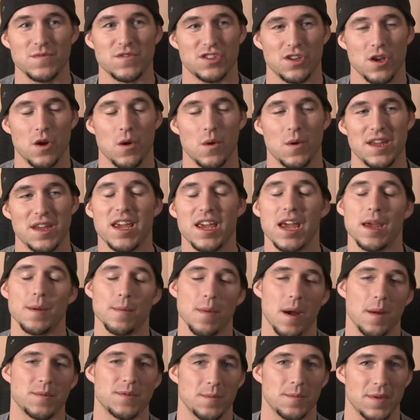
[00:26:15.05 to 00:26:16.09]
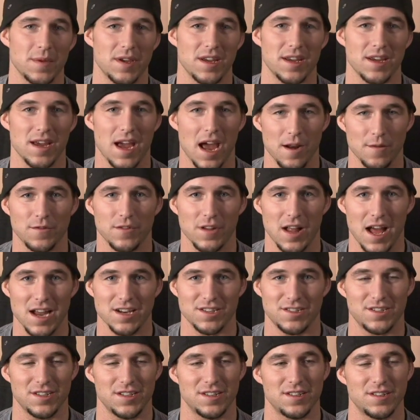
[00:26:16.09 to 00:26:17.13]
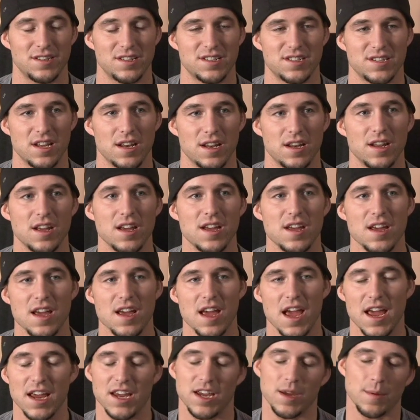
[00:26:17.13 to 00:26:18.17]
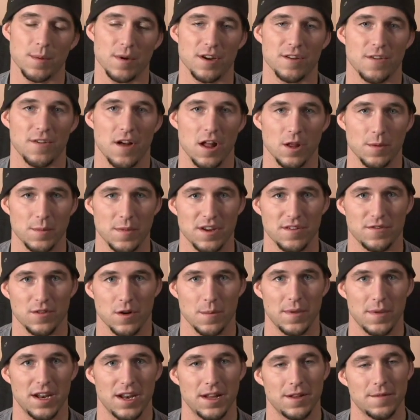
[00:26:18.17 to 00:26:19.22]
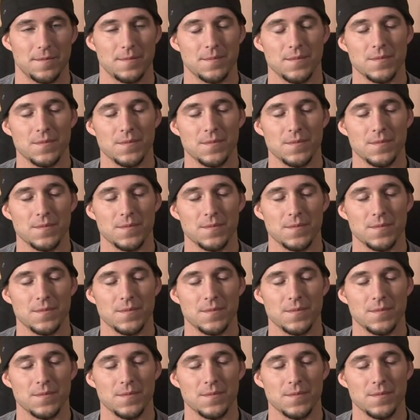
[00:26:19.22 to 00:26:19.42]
So he came up to me, Adam Flash did, and he said, "Hey, come here, follow me for a minute."